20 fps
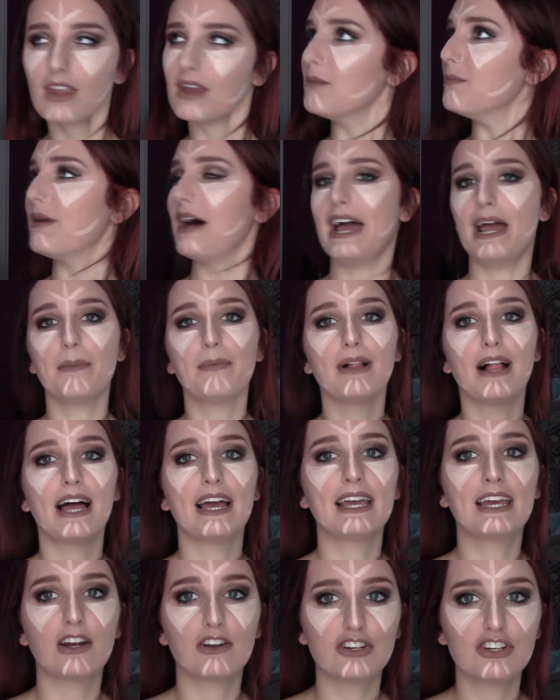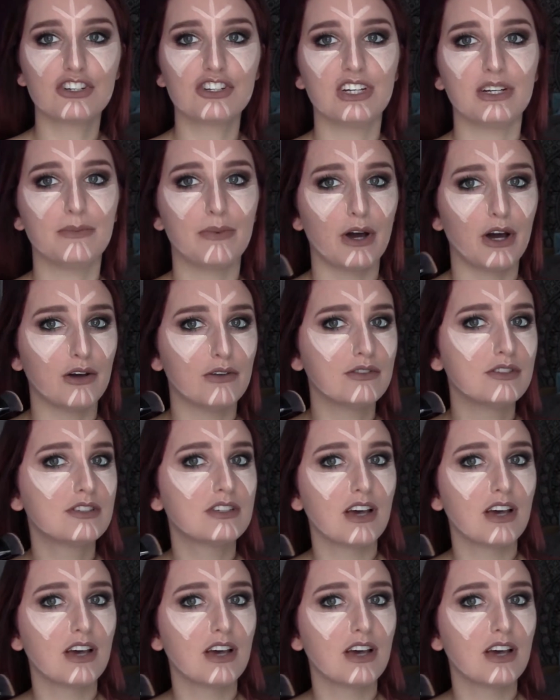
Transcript: by applying it on your cheekbones.